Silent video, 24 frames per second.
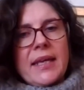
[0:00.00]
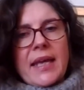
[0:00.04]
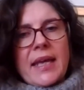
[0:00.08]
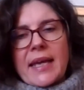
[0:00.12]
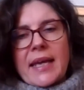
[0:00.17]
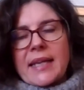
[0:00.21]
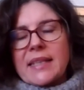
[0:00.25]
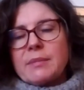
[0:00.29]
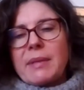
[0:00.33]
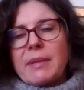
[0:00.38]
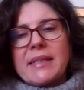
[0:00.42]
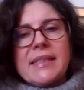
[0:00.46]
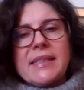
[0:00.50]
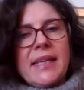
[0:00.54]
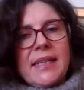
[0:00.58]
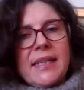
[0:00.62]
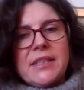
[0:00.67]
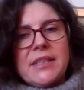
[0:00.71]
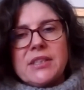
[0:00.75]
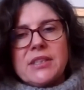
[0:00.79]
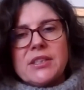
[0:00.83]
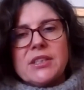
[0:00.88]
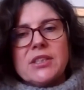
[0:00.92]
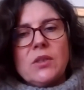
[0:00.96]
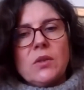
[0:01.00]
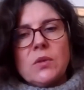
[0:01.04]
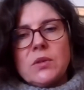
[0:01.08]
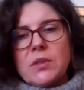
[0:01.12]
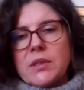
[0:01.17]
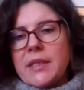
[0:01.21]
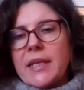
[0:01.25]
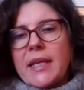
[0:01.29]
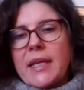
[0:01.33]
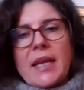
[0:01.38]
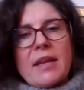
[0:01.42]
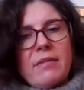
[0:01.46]
your expectations low,
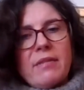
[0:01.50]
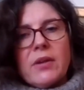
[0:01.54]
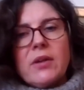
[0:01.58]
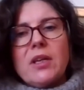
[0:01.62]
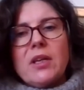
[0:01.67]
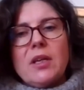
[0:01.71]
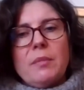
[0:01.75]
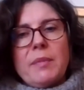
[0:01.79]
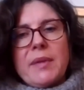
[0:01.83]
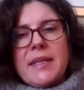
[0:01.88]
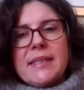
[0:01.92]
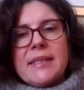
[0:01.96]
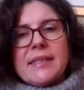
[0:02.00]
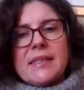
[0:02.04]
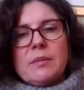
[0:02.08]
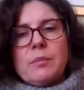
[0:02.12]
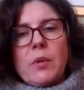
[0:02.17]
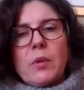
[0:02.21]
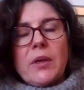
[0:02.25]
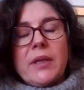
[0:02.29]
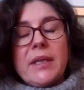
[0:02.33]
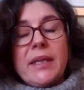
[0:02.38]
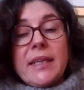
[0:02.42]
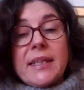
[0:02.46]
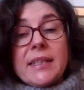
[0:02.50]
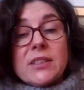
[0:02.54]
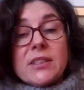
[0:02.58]
you're never going to be disappointed.